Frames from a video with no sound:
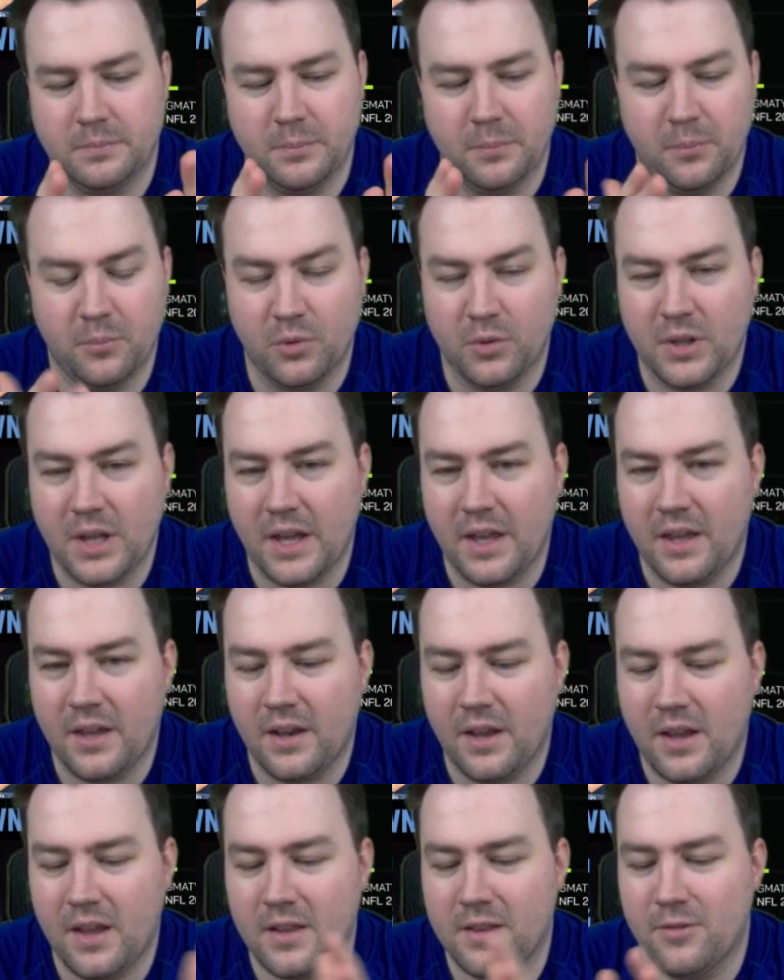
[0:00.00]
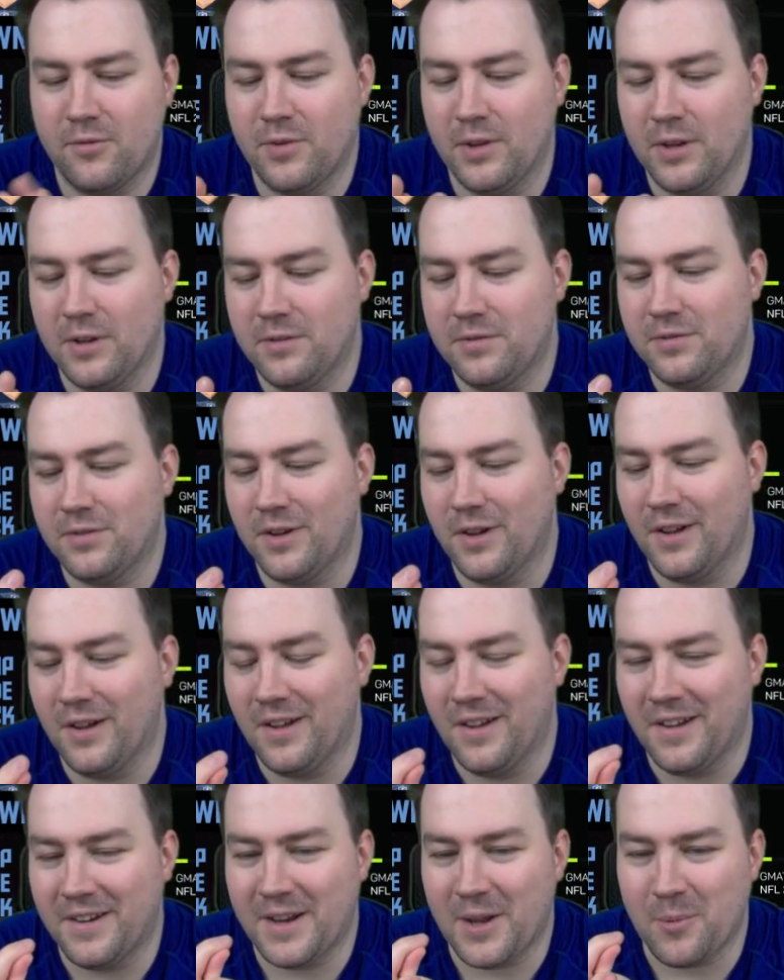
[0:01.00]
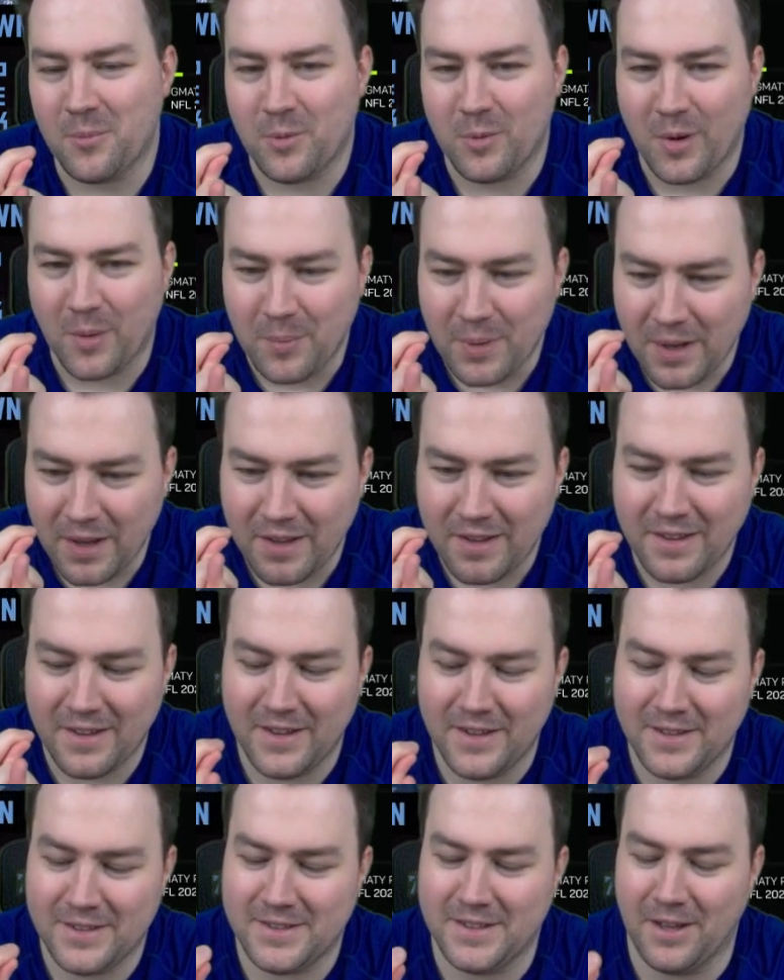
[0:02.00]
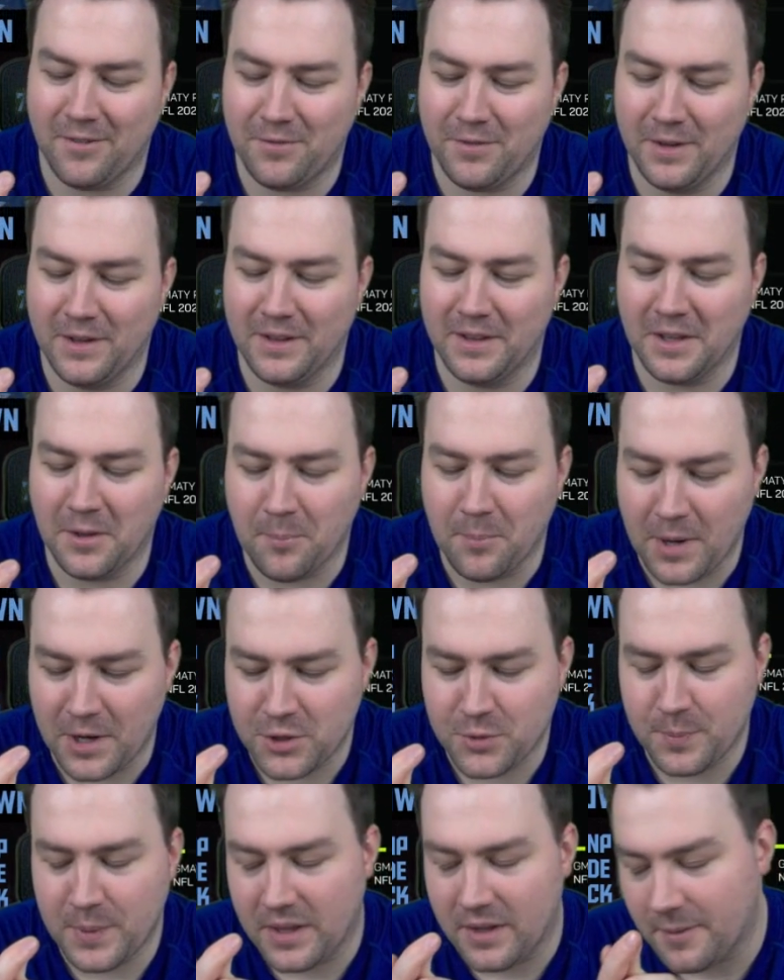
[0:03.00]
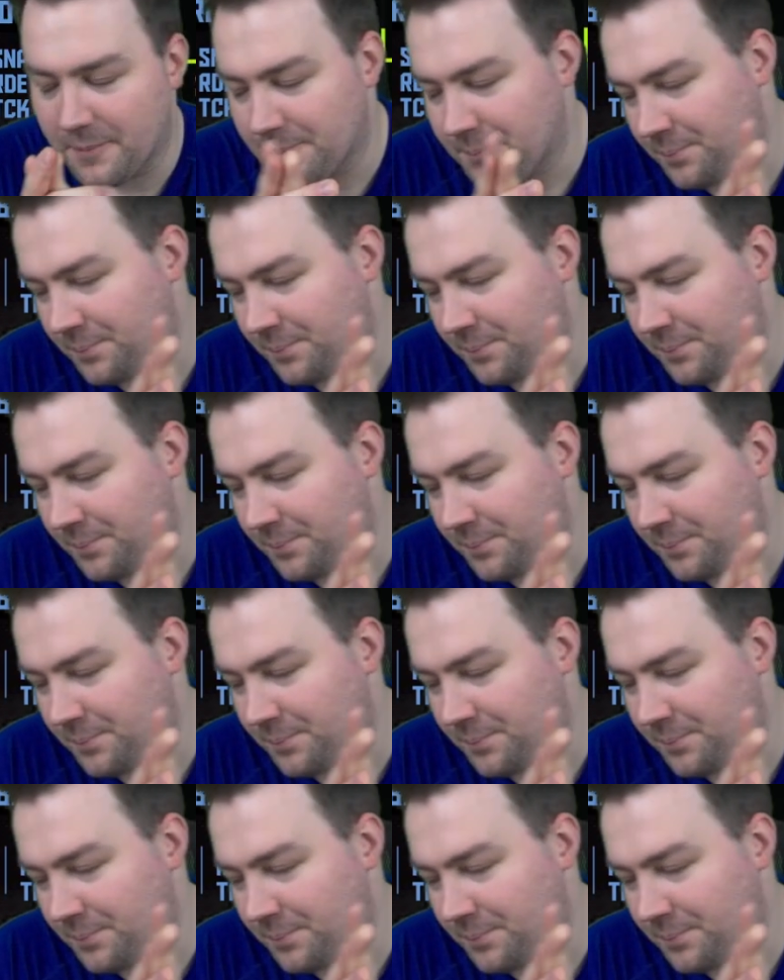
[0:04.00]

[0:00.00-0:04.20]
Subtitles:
What I can get with number 1 pick is definitely much better.